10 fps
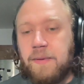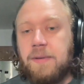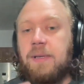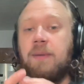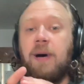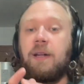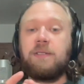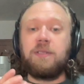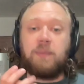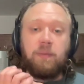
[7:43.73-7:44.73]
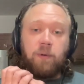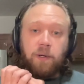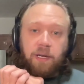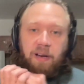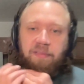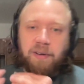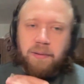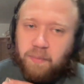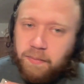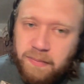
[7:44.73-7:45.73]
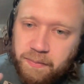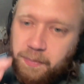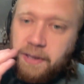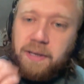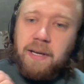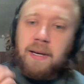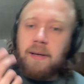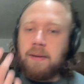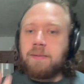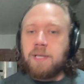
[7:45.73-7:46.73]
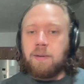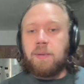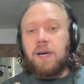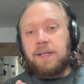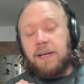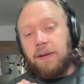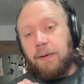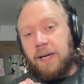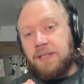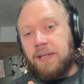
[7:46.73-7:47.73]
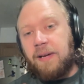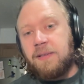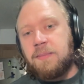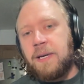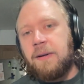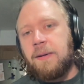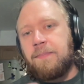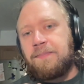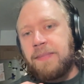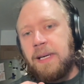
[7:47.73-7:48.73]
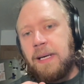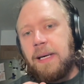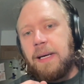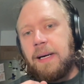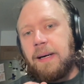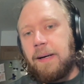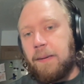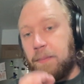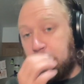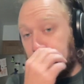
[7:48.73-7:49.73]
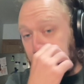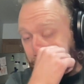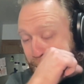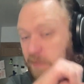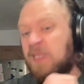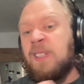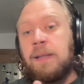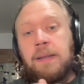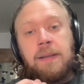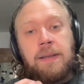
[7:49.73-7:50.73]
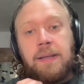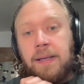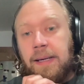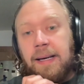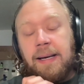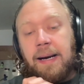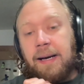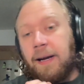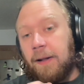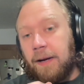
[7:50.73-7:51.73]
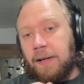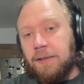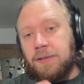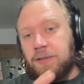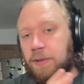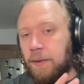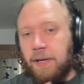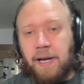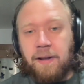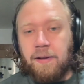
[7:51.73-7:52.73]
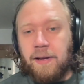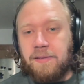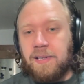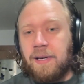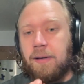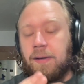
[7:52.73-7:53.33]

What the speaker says: he might have just been more confident bending tongue blocked out of the right side of his mouth. But I kind of like it just doing it out of the left side.